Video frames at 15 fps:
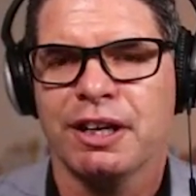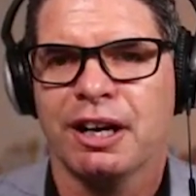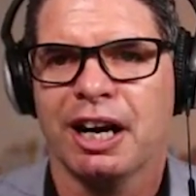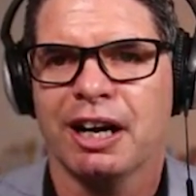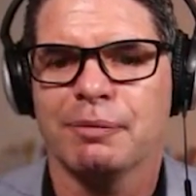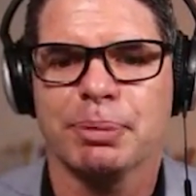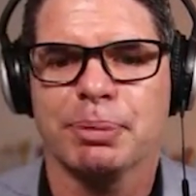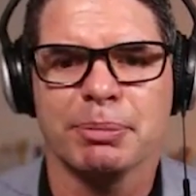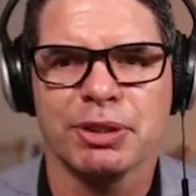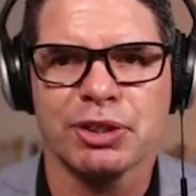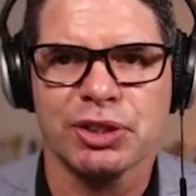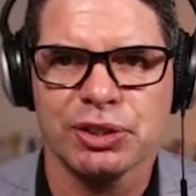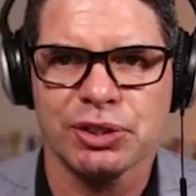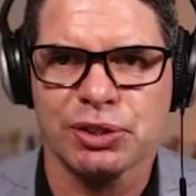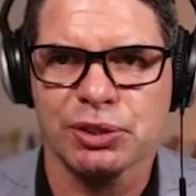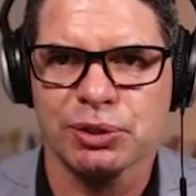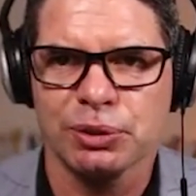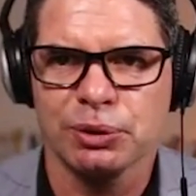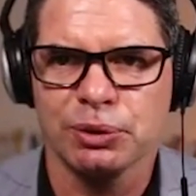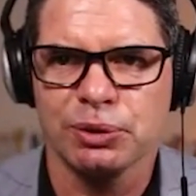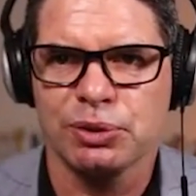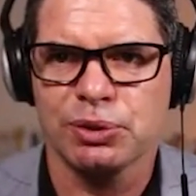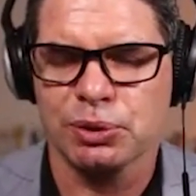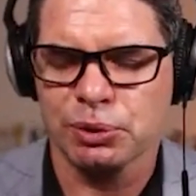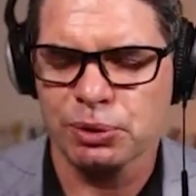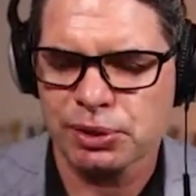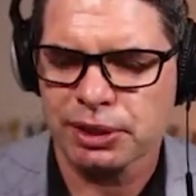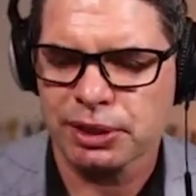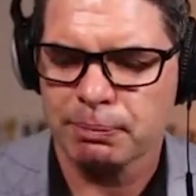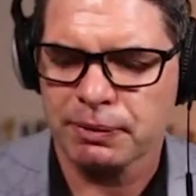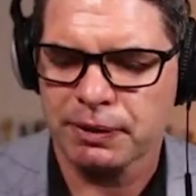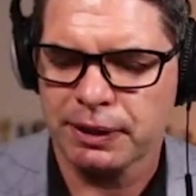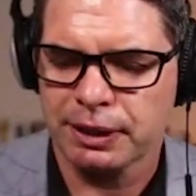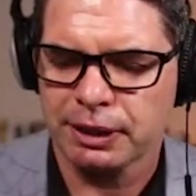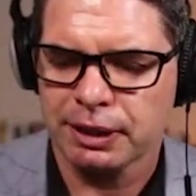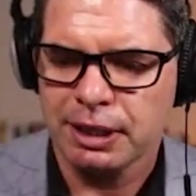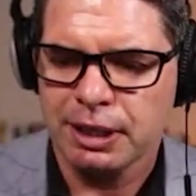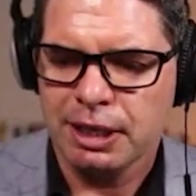I have permission to do something.